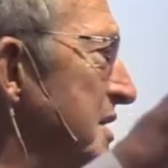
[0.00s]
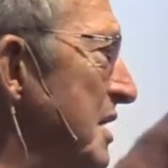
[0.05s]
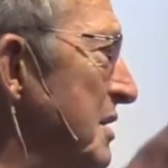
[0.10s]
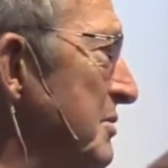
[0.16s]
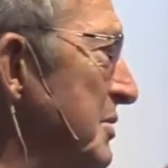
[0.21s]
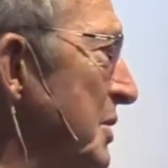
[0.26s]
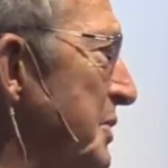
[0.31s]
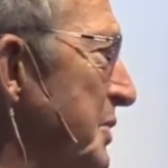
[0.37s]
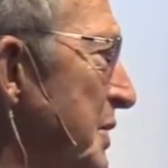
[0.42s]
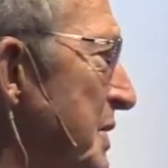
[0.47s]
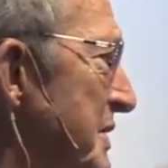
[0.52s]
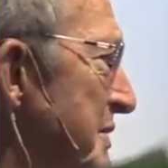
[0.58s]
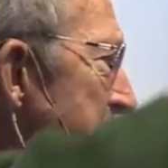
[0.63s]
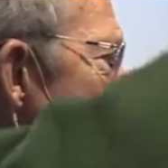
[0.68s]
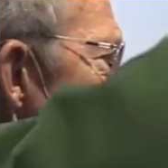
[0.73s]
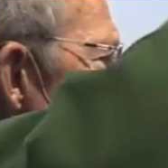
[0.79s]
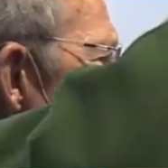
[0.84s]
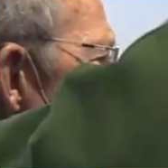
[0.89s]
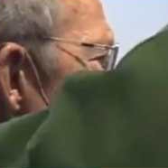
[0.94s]
to come up with
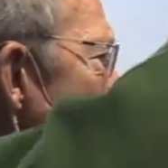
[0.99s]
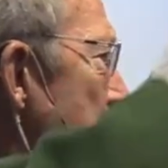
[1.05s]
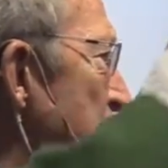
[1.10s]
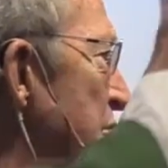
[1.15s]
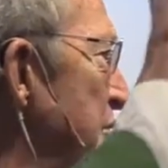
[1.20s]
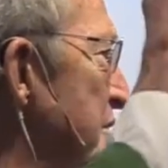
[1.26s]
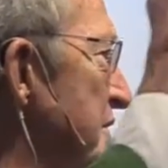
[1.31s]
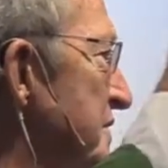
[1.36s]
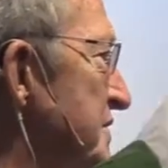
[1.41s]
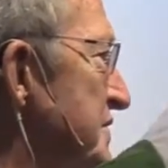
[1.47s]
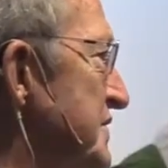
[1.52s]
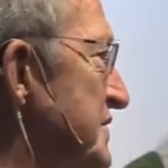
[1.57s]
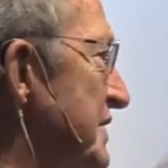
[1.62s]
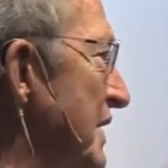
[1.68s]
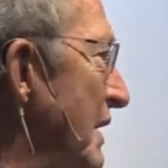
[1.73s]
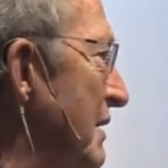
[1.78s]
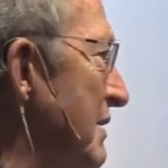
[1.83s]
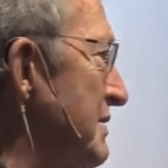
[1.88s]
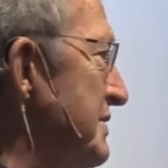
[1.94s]
about the movement of the
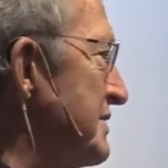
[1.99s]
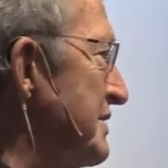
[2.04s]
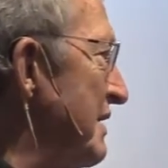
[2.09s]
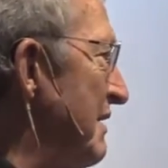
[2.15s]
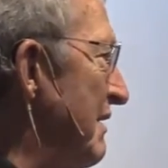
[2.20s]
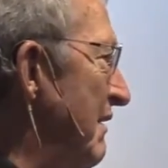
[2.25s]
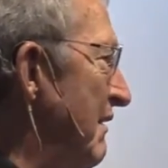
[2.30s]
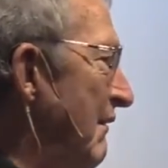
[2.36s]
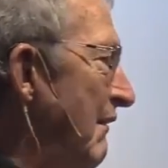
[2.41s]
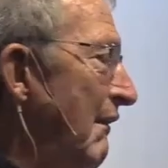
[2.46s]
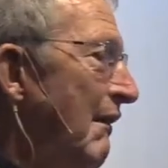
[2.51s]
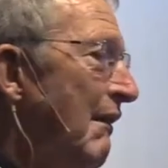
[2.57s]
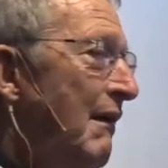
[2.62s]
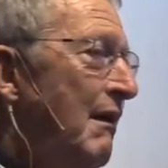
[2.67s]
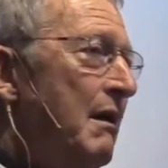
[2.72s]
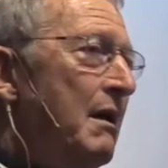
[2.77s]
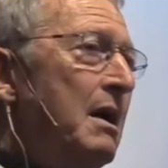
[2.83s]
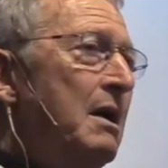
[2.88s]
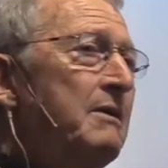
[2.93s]
stars,
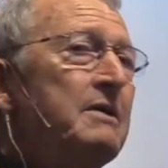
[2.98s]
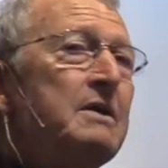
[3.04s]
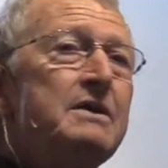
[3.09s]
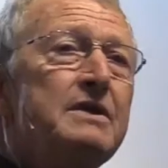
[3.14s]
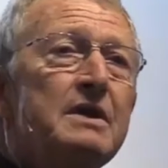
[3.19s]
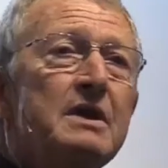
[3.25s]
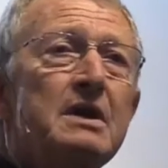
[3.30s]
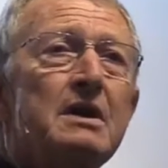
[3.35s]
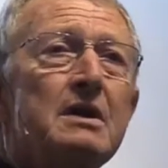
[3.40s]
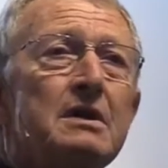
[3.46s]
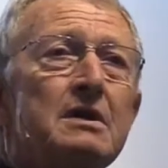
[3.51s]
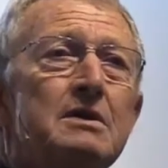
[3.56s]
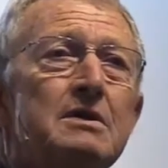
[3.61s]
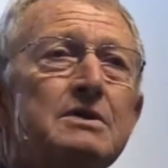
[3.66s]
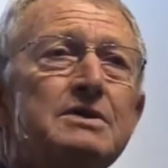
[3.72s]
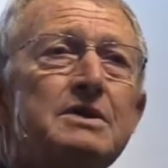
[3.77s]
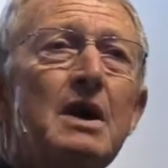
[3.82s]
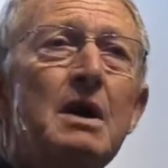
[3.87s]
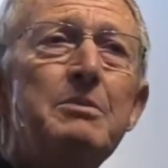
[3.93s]
everything
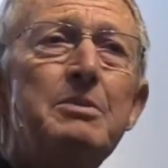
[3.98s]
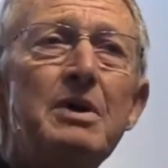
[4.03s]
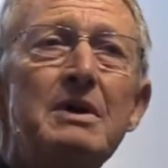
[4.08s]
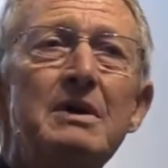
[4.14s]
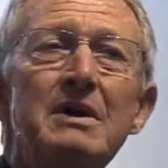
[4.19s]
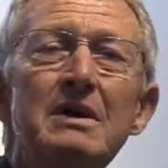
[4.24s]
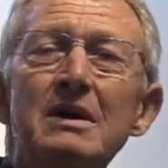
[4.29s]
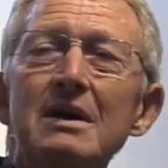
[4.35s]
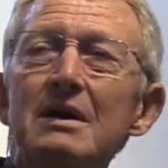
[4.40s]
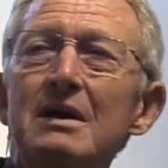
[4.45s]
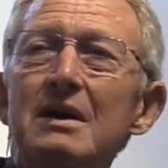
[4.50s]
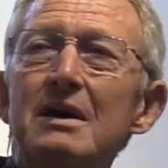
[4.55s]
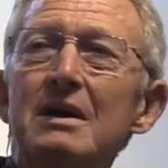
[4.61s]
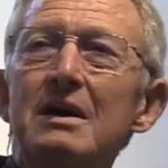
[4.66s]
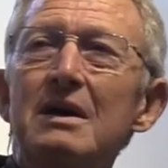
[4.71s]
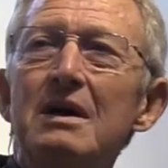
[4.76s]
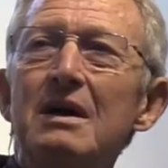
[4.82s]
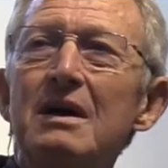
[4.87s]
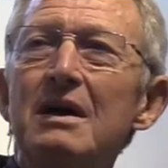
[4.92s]
clears up
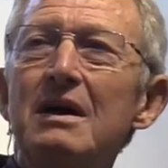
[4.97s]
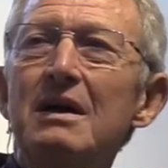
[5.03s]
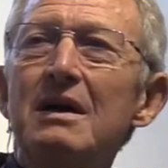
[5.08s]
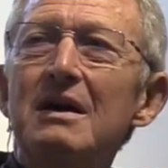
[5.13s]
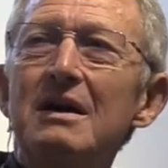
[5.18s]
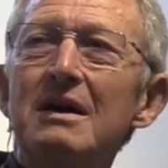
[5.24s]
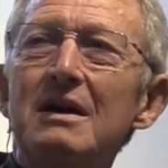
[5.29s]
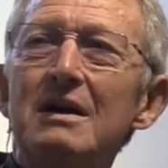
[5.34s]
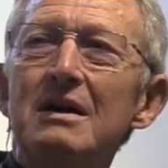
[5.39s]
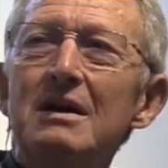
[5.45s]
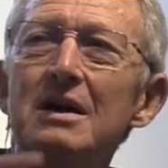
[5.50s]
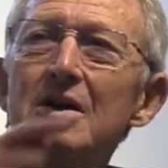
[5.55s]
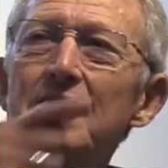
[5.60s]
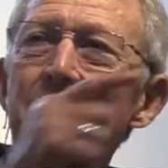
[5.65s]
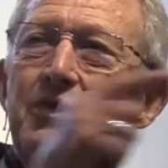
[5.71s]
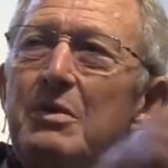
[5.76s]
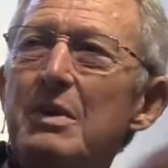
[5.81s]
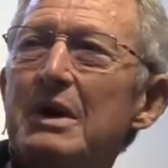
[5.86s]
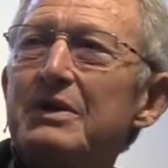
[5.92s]

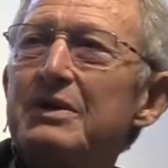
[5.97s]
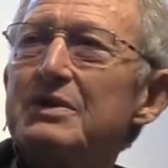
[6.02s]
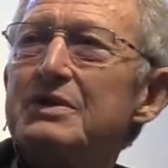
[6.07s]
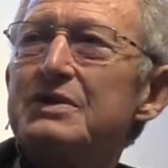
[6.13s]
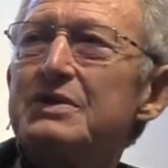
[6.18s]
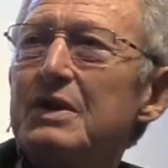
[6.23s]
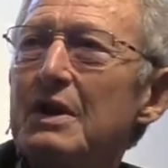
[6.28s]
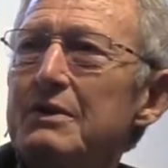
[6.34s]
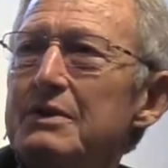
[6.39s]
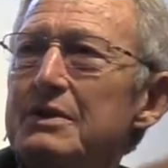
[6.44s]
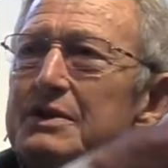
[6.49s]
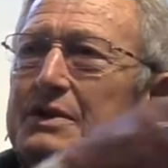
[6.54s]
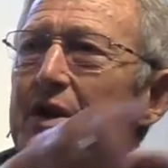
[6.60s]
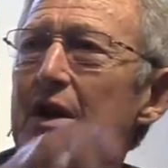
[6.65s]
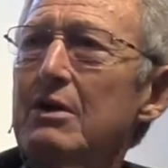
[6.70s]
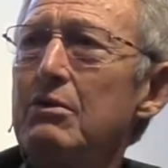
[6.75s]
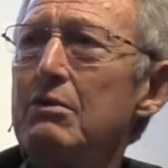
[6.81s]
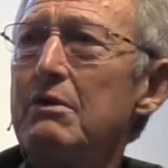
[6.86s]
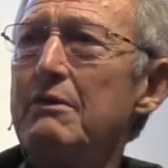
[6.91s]
if we make the sun the
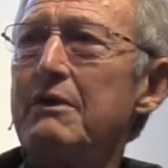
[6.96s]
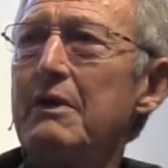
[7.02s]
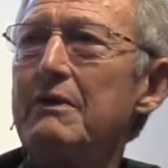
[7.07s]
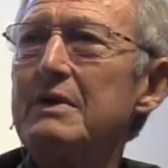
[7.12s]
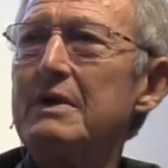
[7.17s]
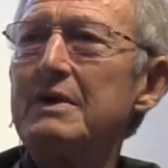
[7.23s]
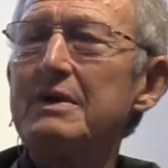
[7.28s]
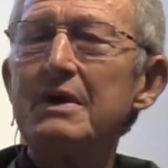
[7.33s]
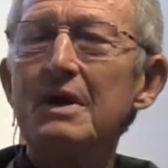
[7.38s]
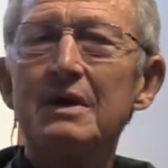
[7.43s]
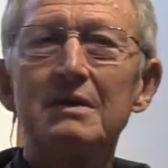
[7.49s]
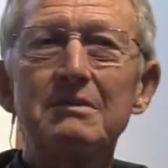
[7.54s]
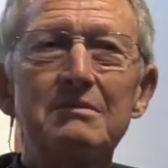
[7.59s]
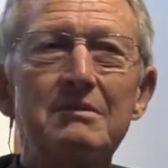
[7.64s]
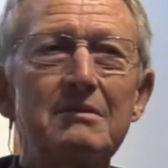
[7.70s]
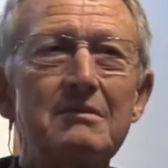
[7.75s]
center of everything.